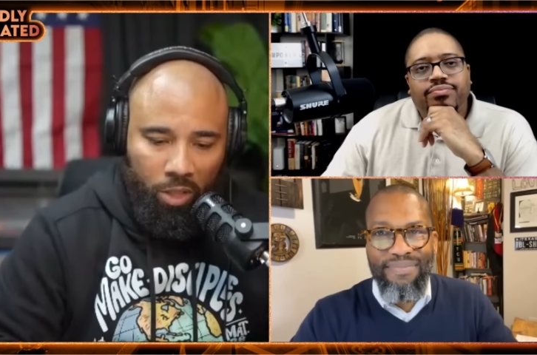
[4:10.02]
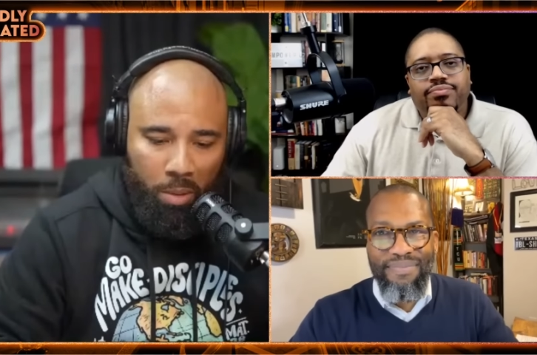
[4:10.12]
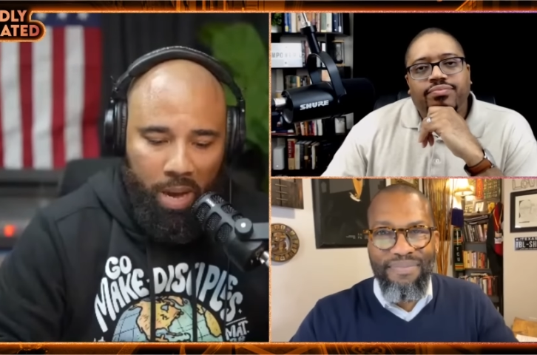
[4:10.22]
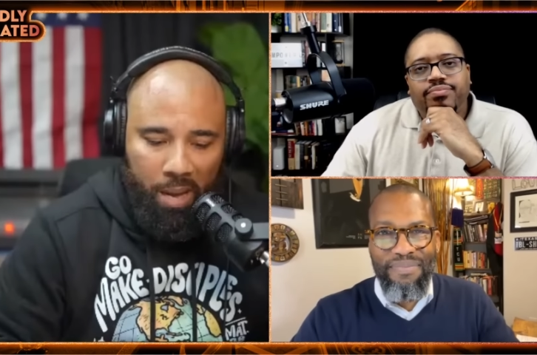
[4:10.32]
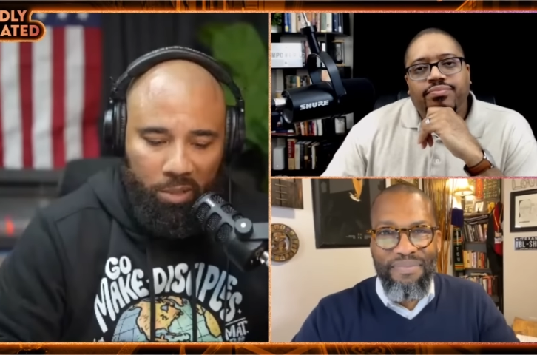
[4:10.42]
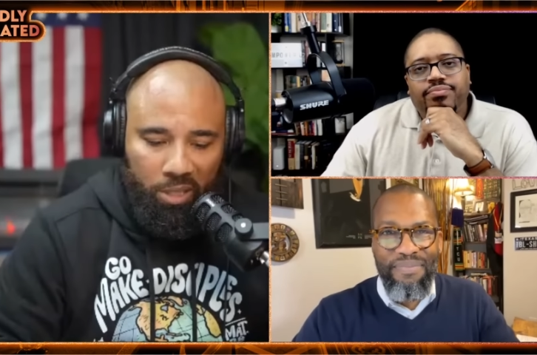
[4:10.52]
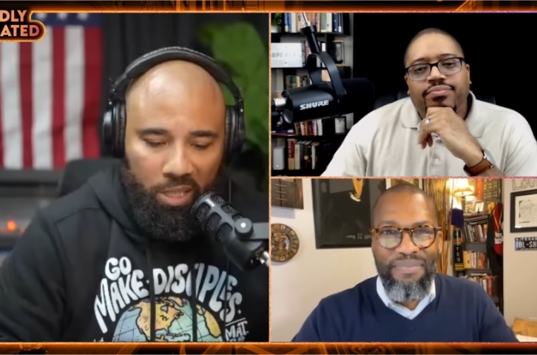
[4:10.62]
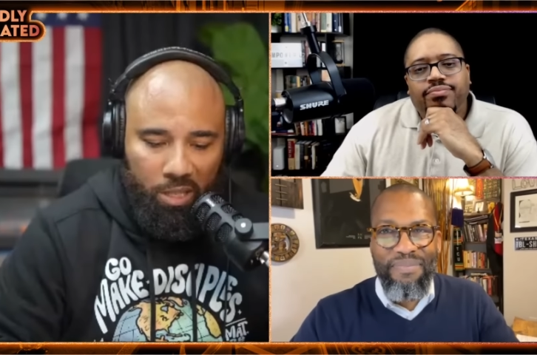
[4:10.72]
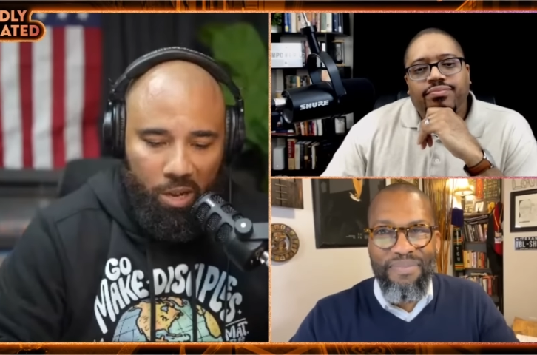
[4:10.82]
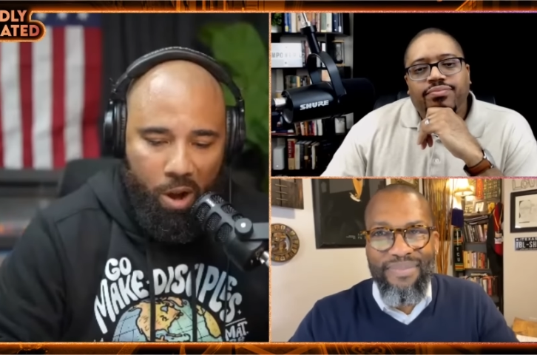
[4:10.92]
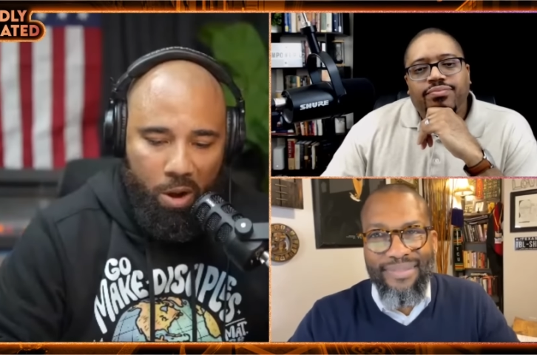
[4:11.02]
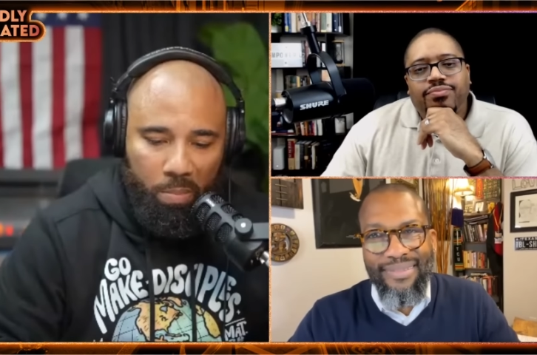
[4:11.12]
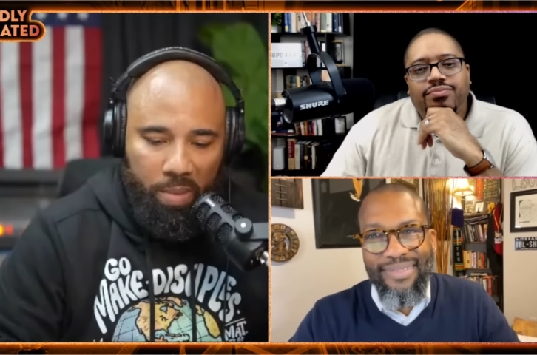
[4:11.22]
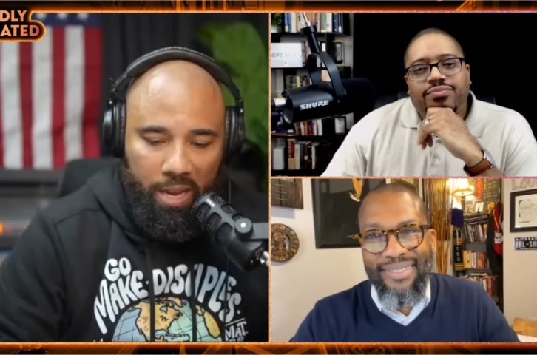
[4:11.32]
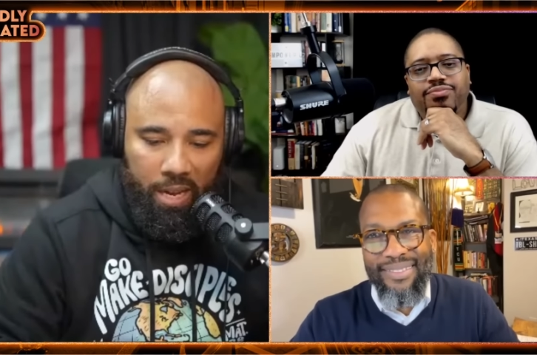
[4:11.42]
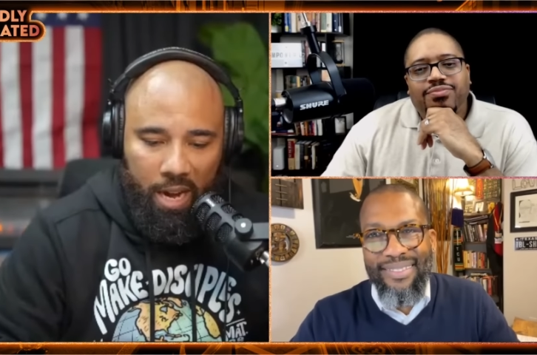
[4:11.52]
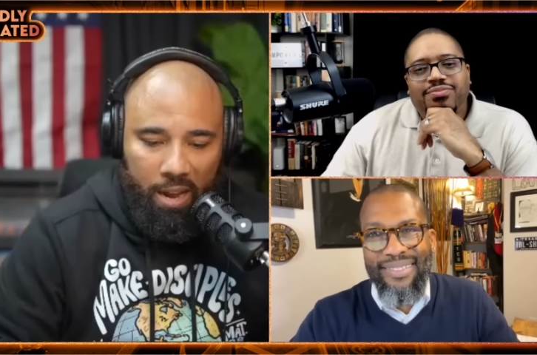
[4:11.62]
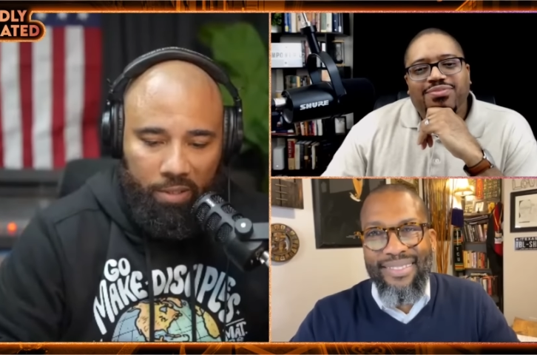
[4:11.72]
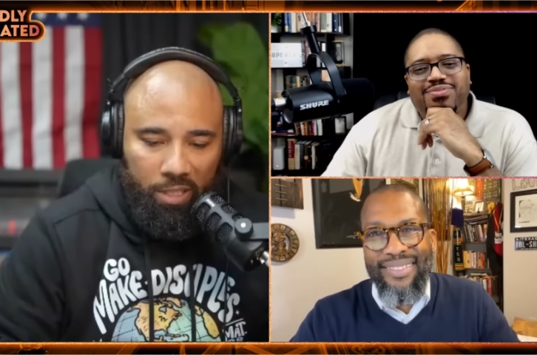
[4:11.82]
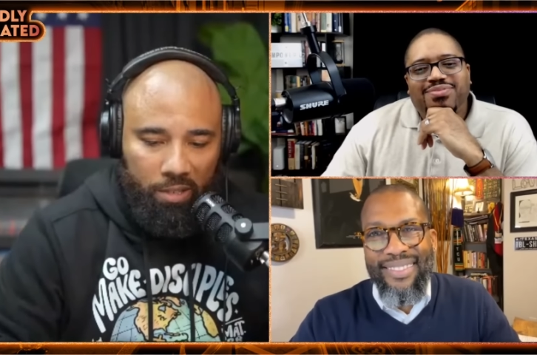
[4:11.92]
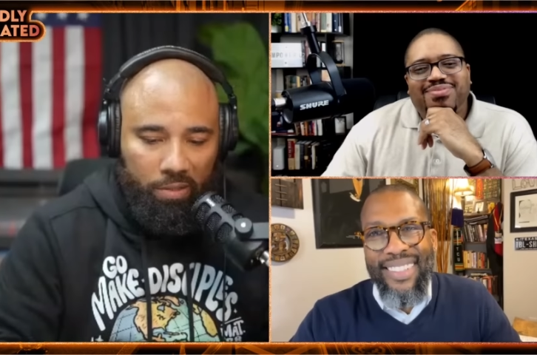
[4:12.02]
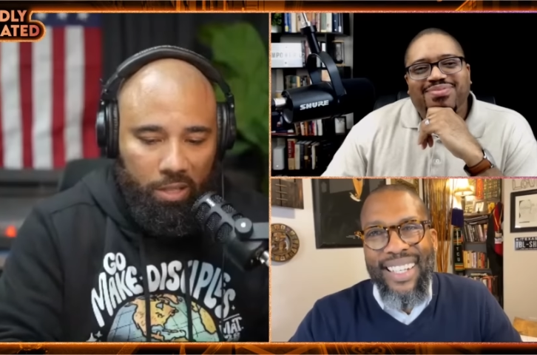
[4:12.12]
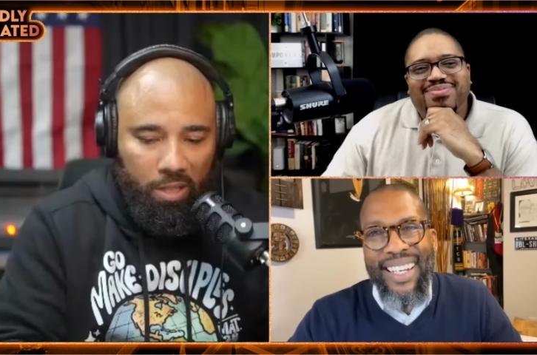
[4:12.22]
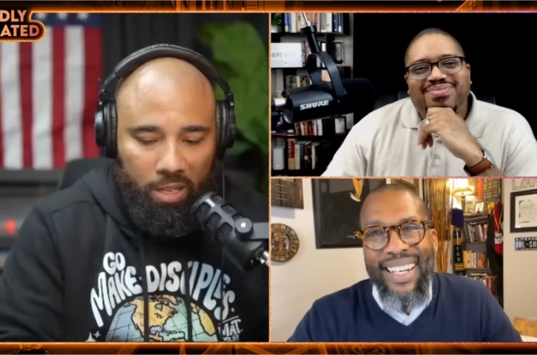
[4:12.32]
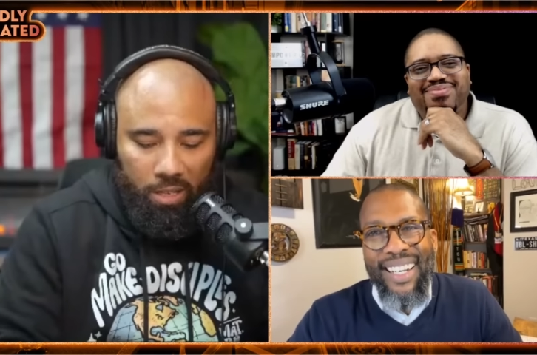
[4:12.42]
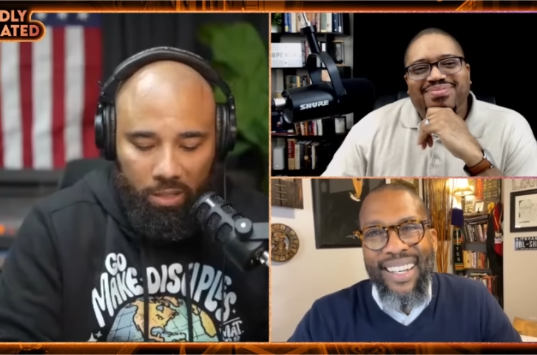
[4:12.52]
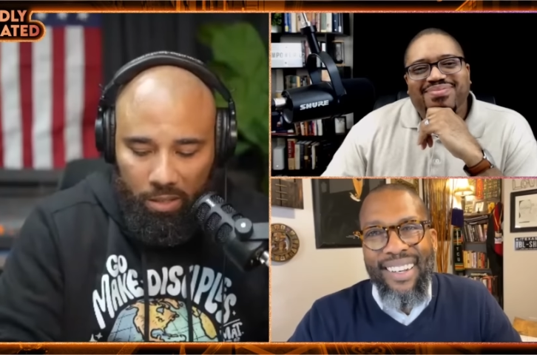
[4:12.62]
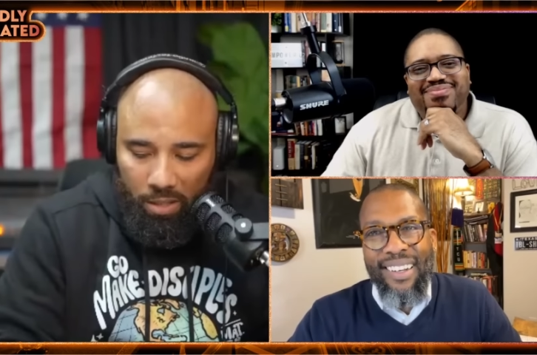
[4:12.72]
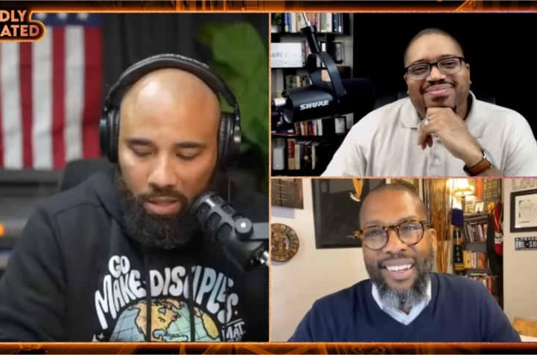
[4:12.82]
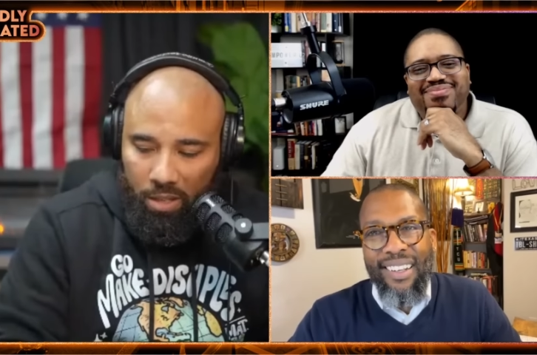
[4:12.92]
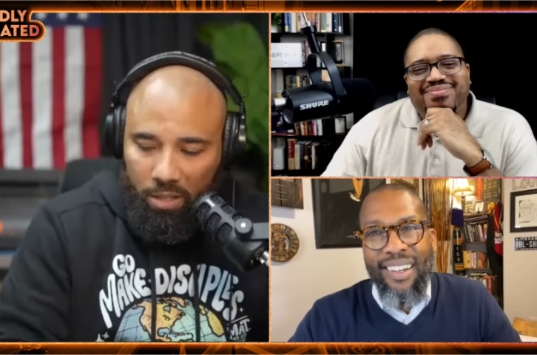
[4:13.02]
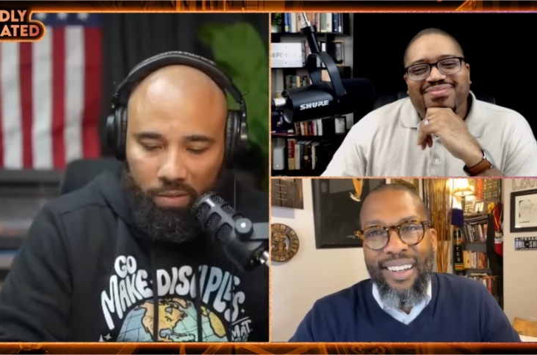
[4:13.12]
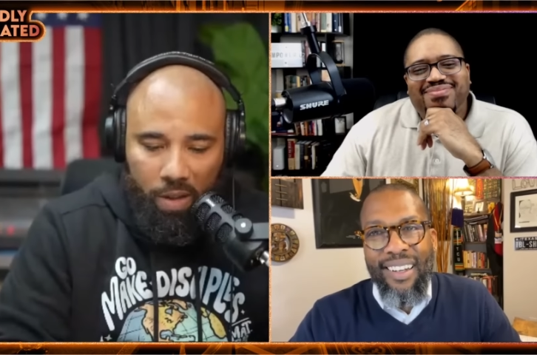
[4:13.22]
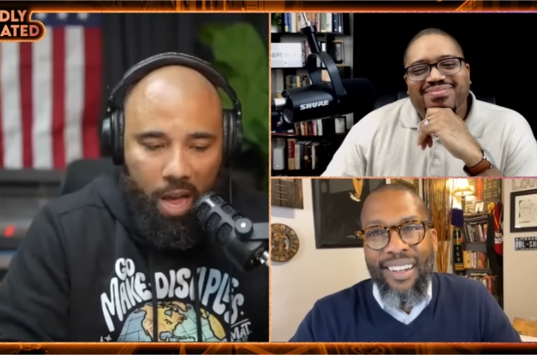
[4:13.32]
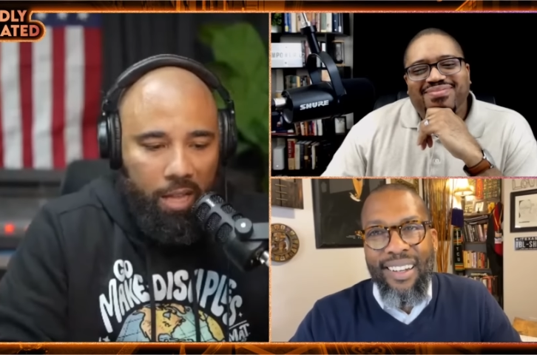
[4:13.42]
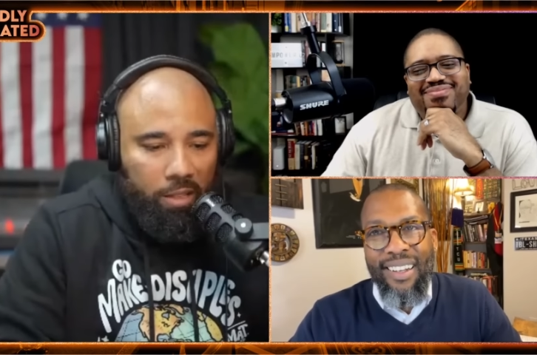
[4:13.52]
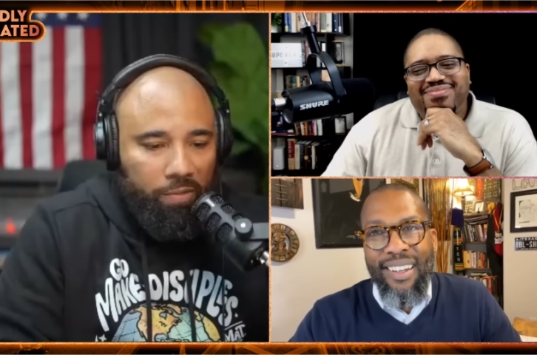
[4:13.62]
Speaker 1: the Bible says the carnal man cannot receive the thing the things of God.